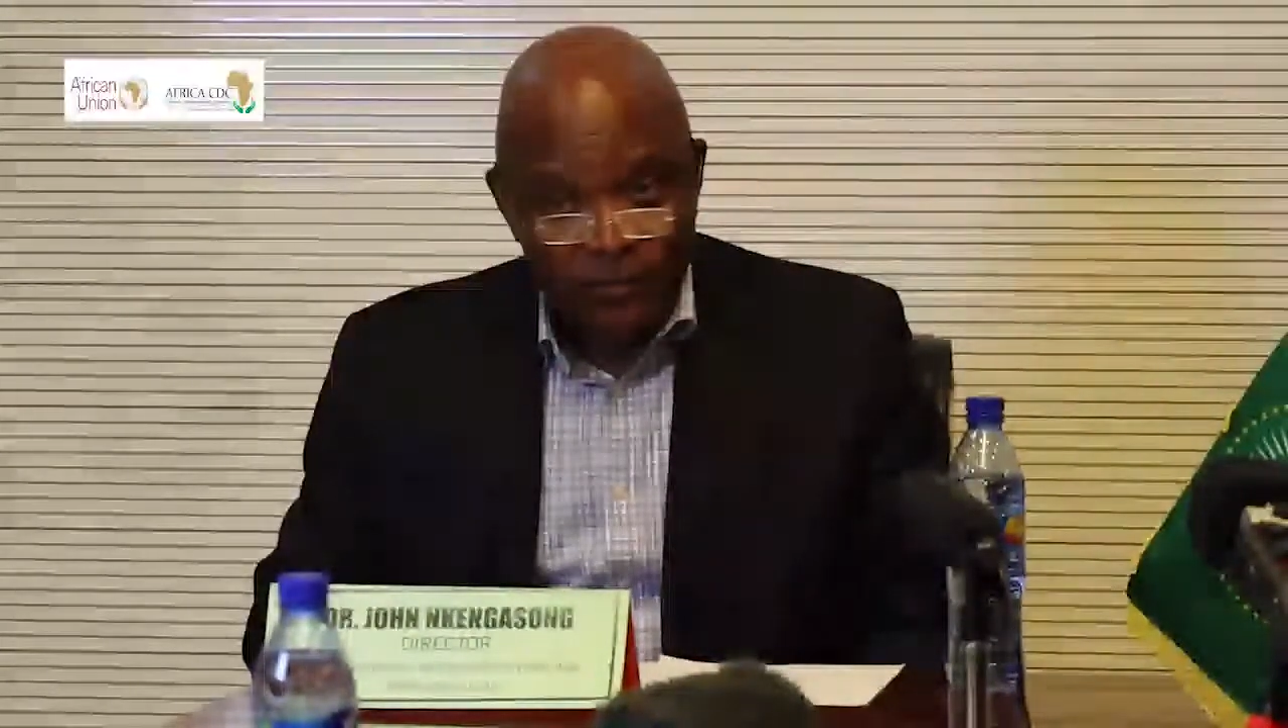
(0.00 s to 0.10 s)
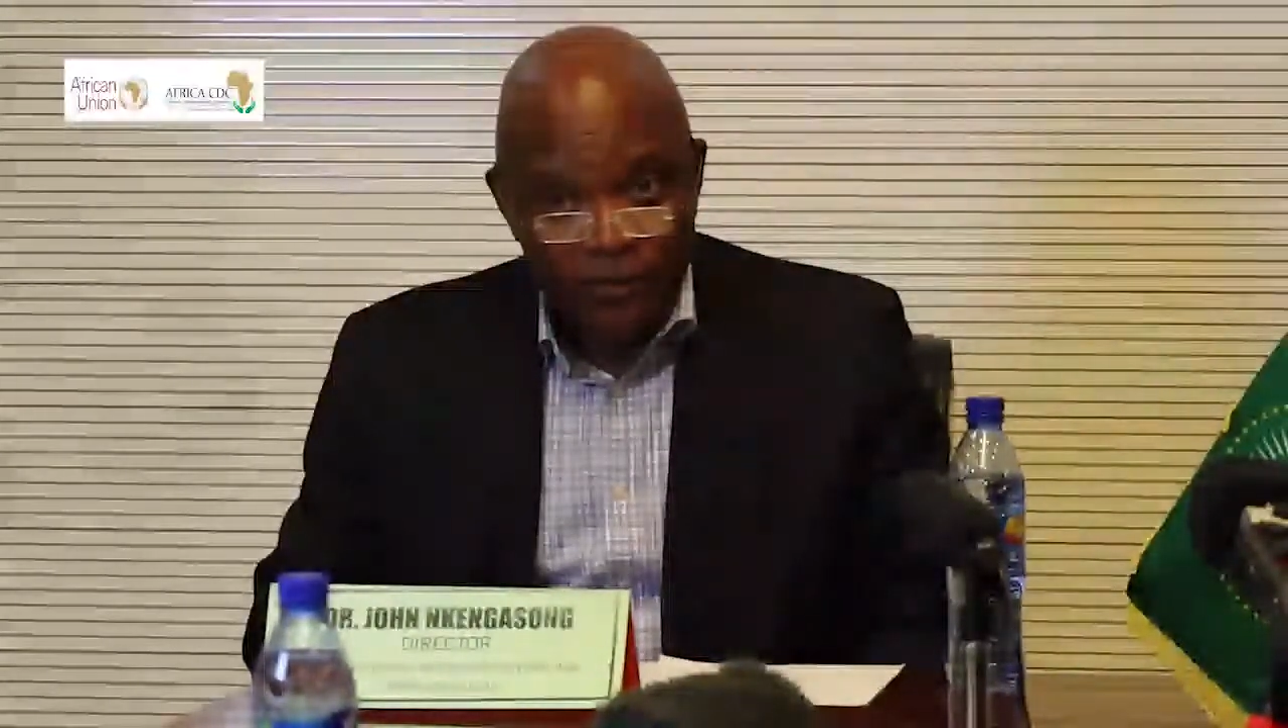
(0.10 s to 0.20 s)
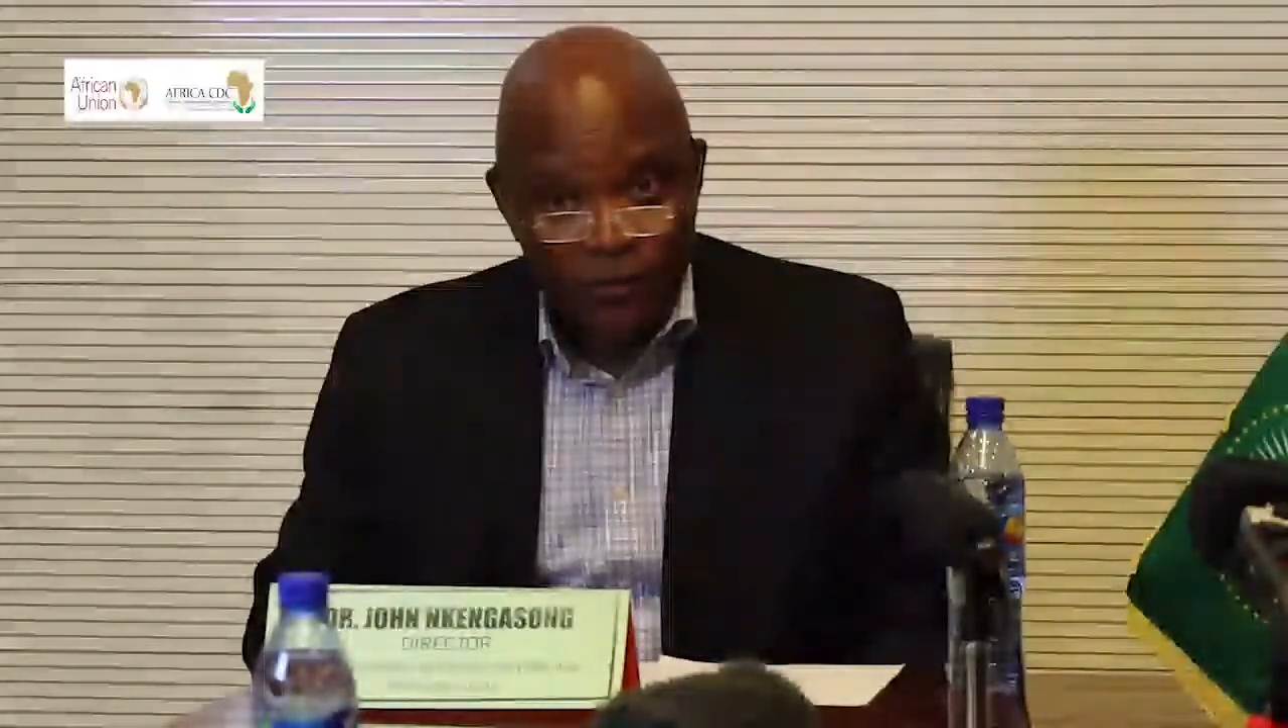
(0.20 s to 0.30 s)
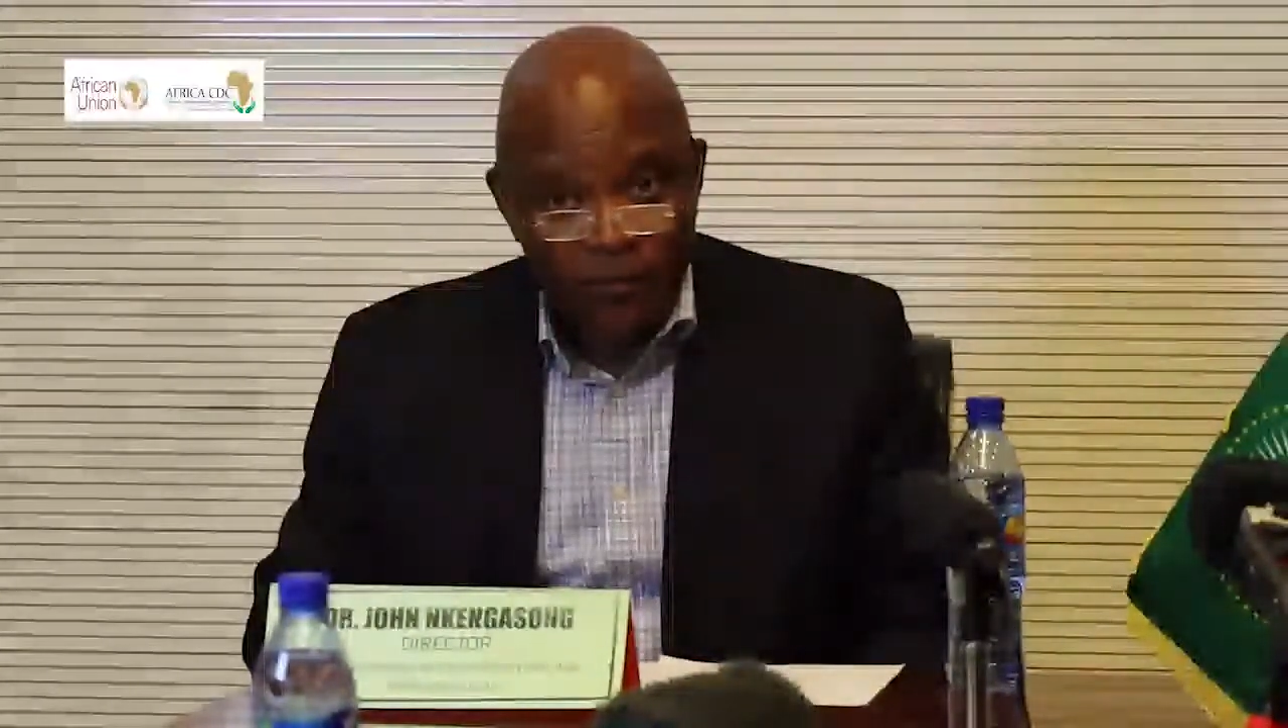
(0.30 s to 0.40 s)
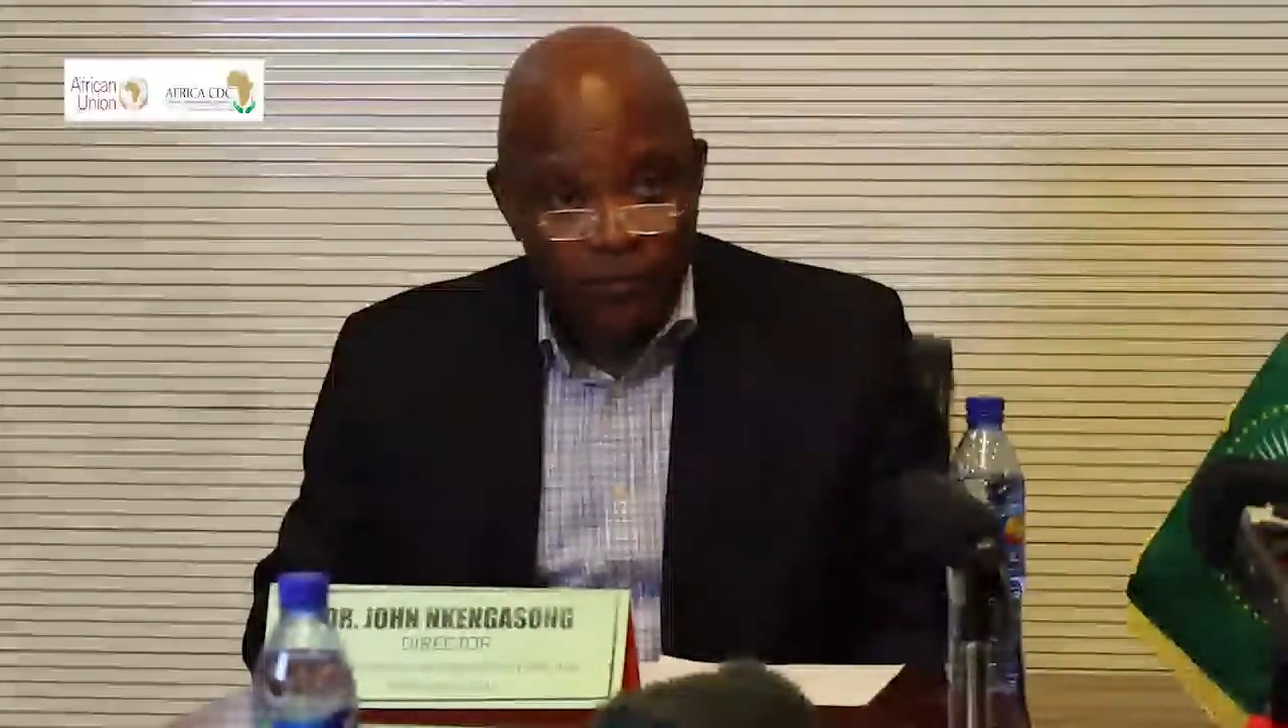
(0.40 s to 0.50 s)

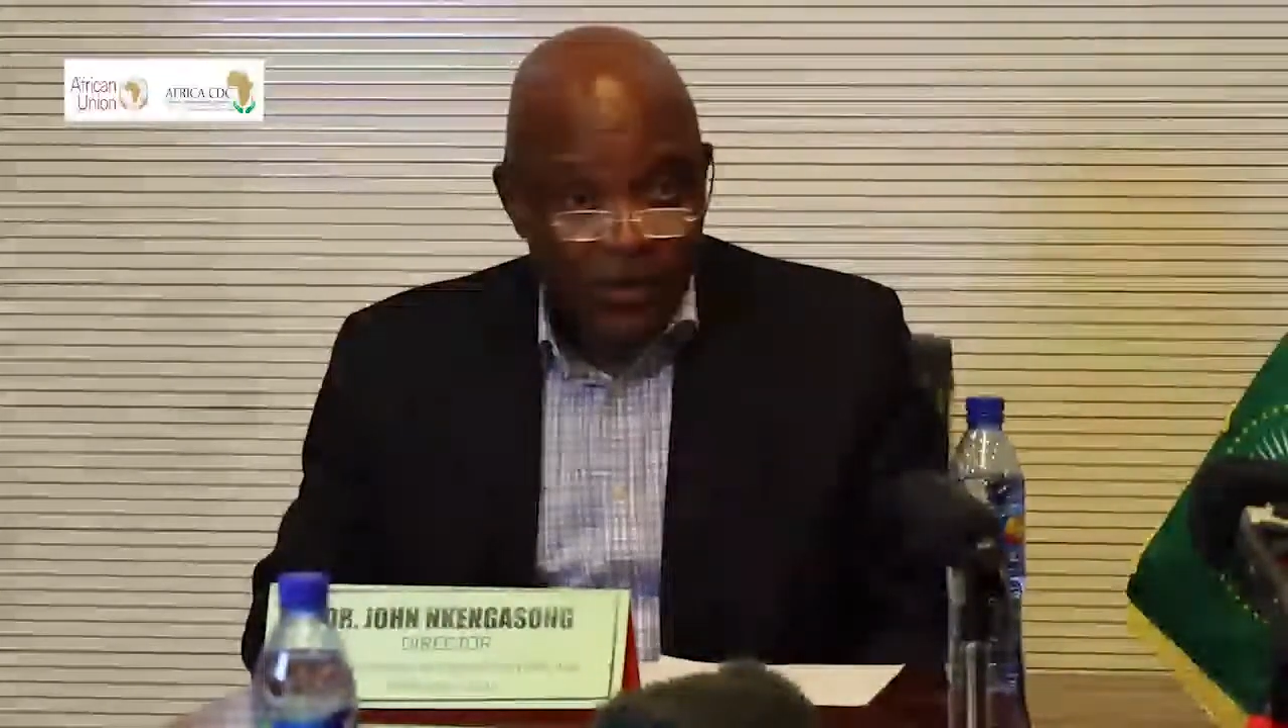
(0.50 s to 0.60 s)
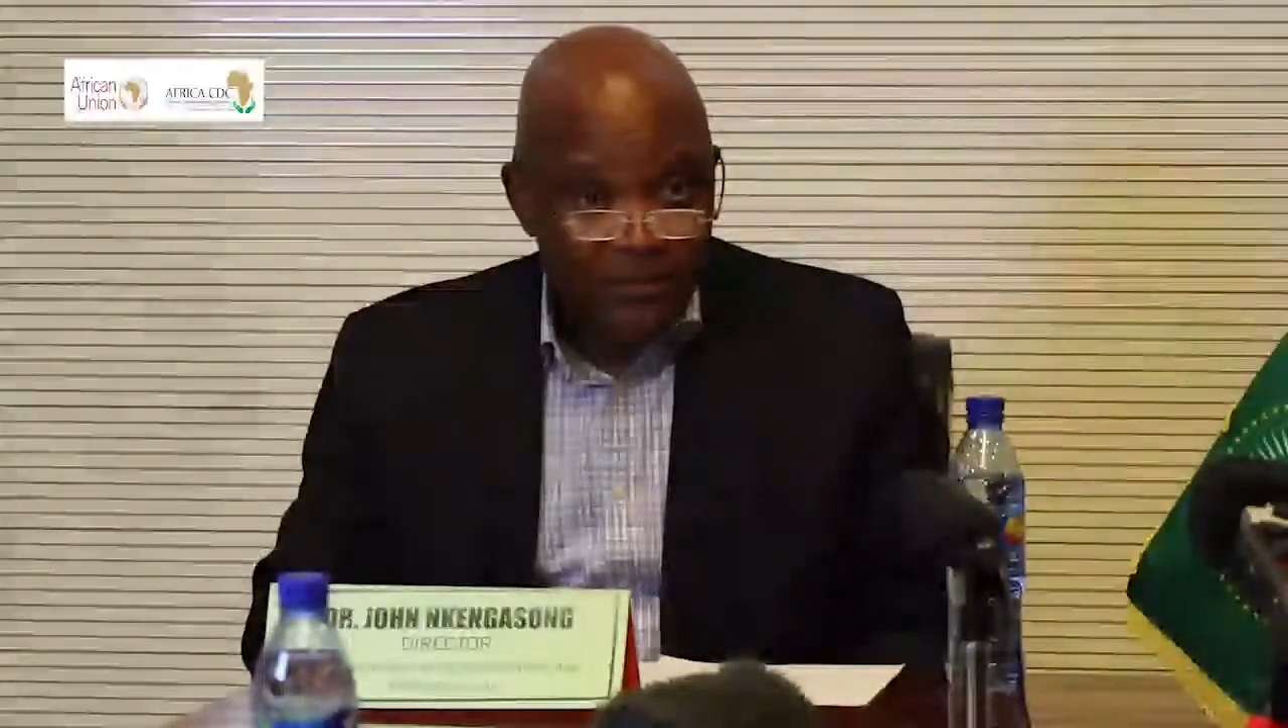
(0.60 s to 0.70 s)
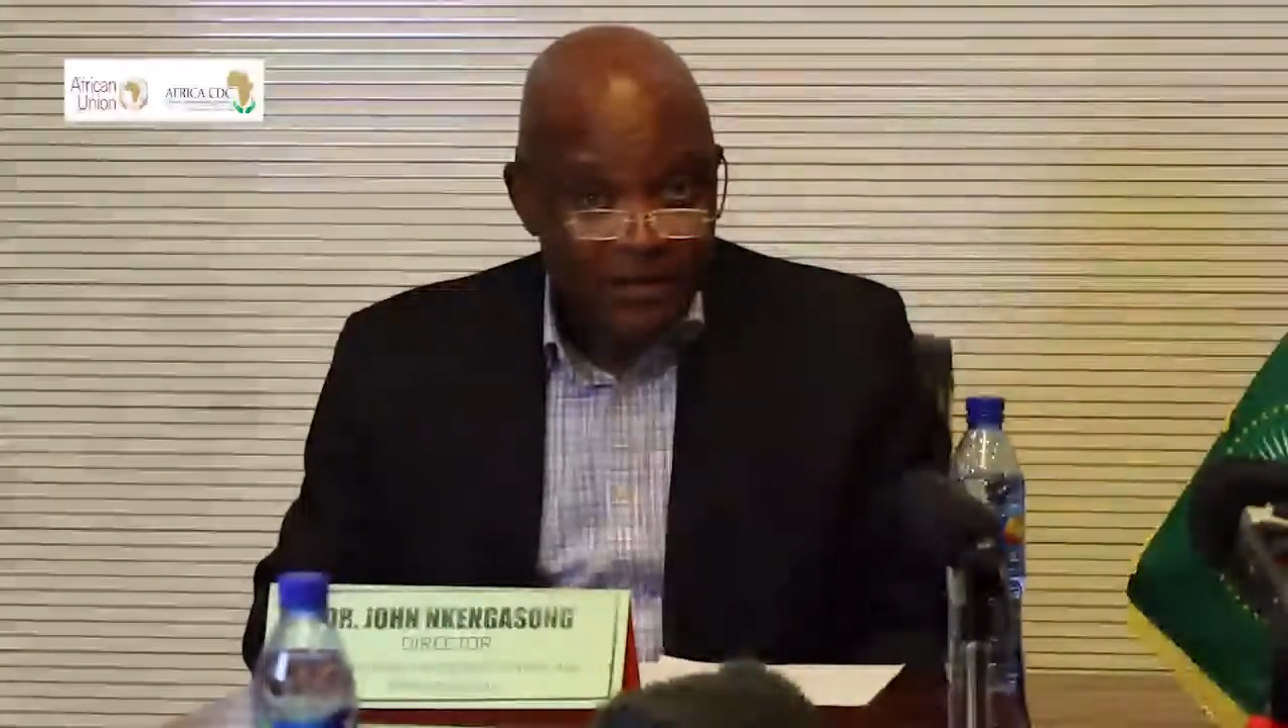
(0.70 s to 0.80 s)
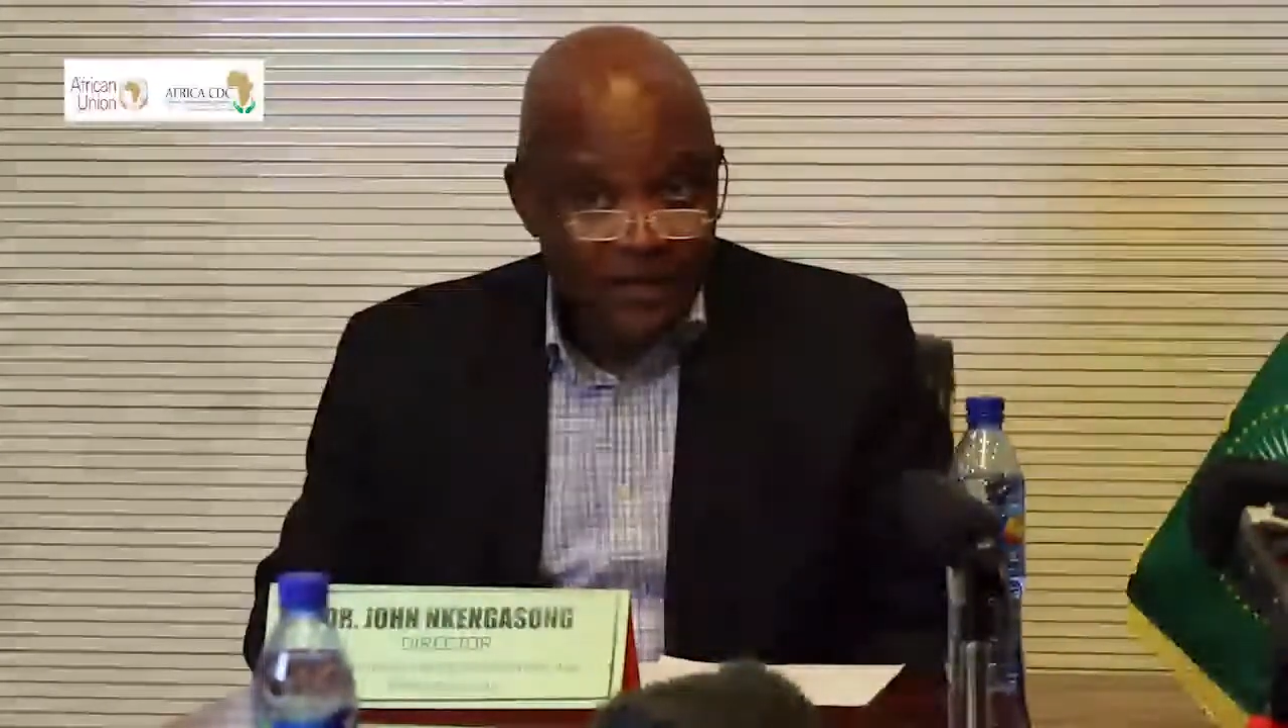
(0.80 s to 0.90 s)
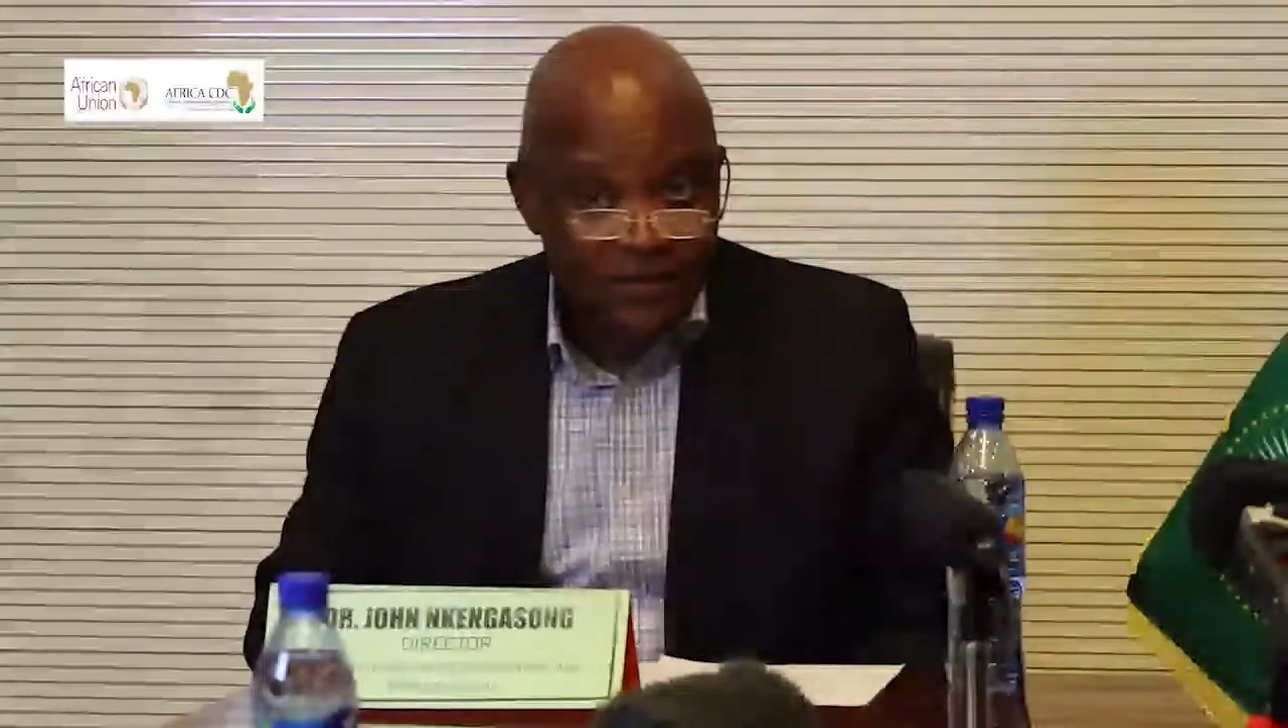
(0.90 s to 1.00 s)
or
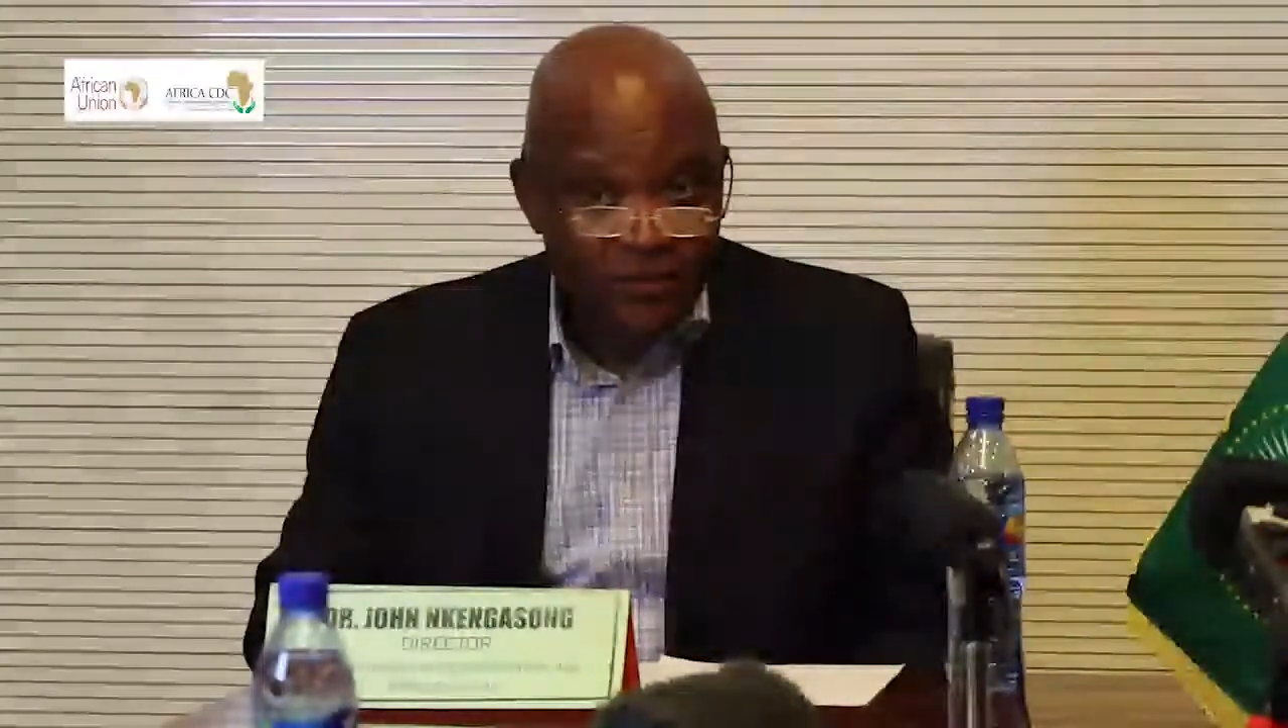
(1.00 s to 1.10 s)
probably has